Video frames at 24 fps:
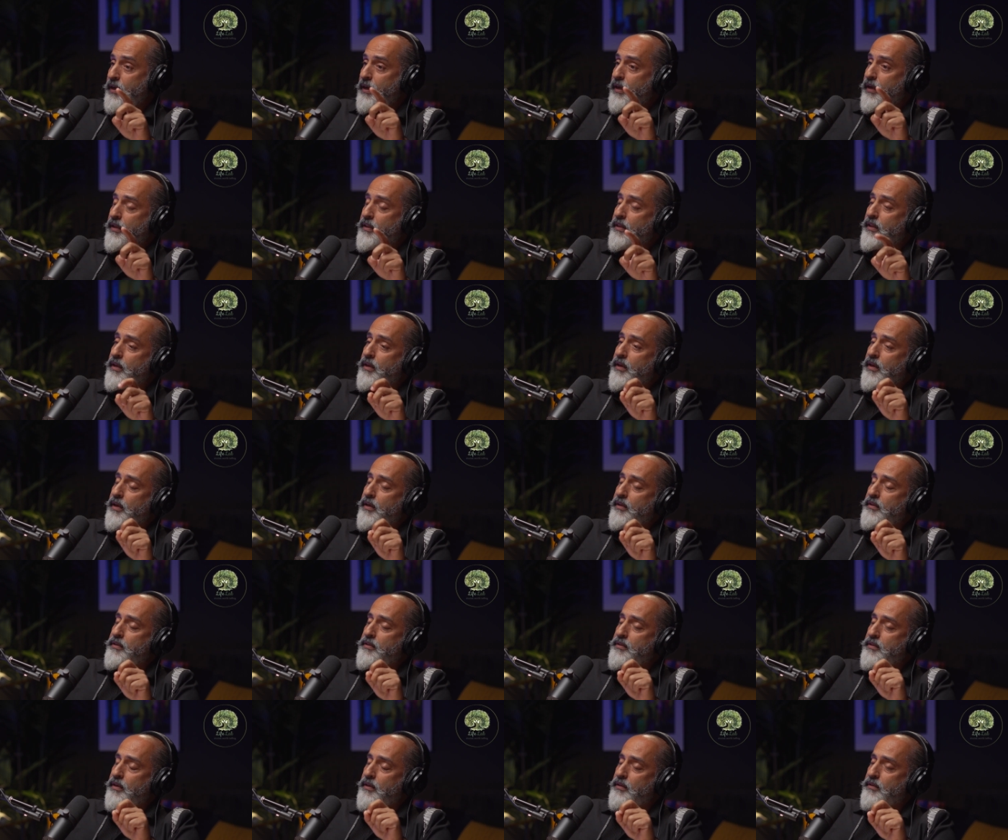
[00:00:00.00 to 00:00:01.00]
and then I
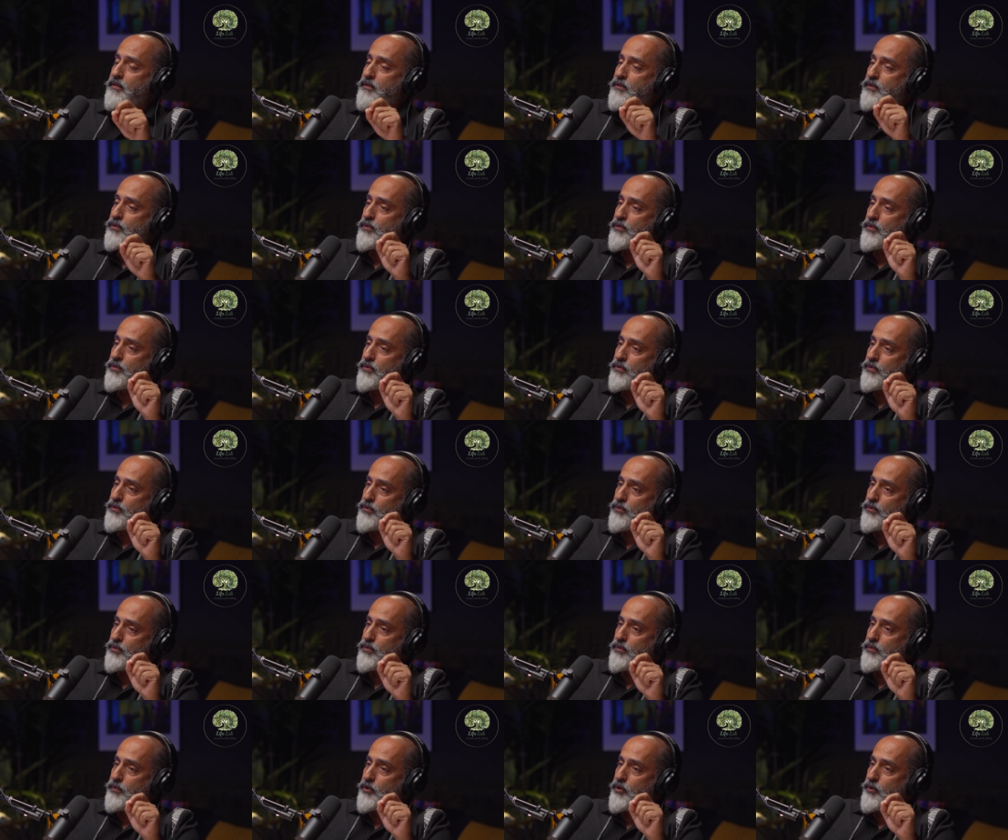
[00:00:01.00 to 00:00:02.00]
decided to go
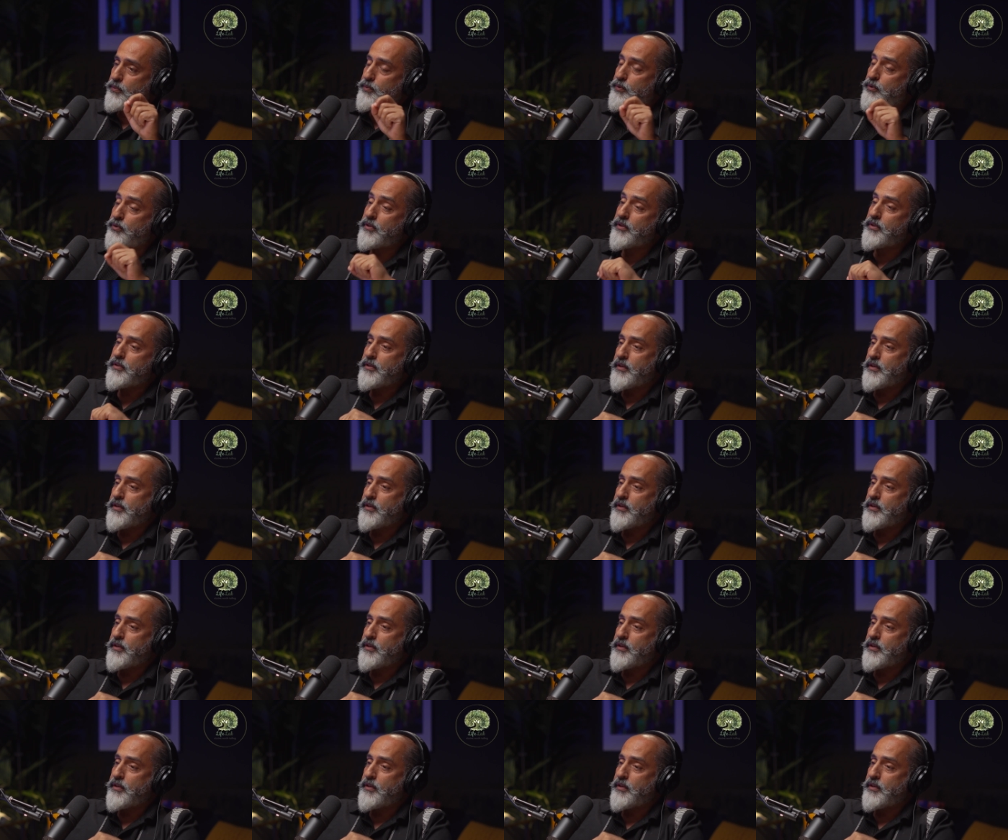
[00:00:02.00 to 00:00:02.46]
do computer